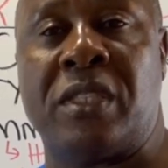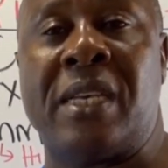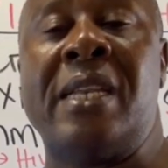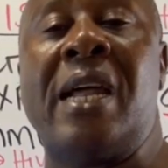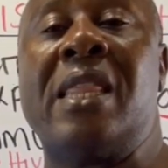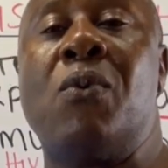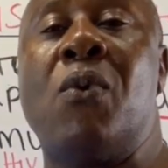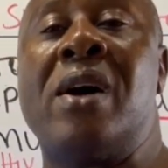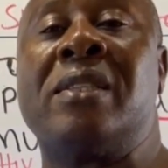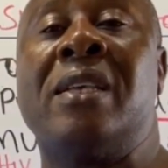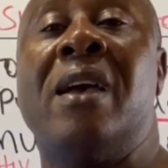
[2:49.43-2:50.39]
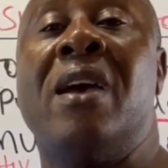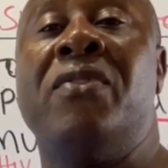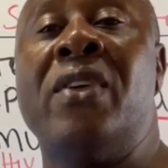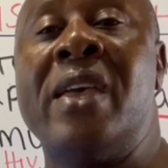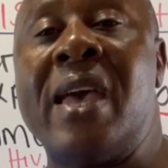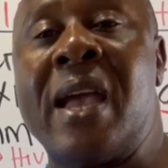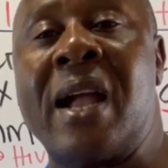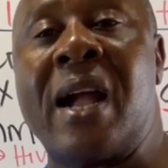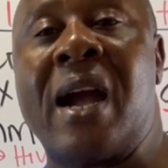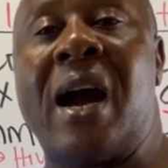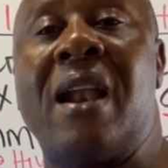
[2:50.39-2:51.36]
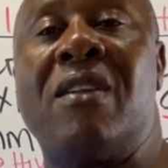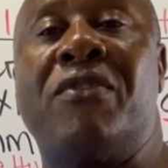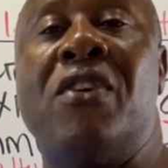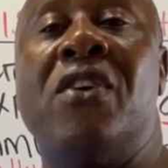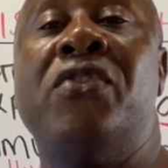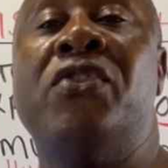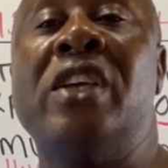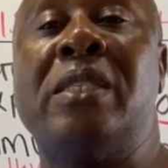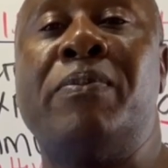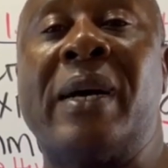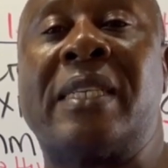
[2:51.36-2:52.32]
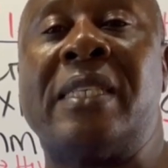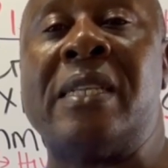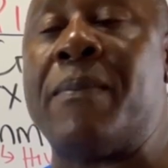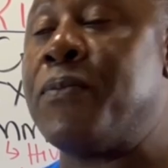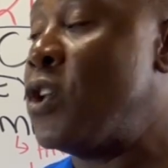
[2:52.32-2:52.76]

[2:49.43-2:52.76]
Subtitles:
In other words, they engulf this bacteria.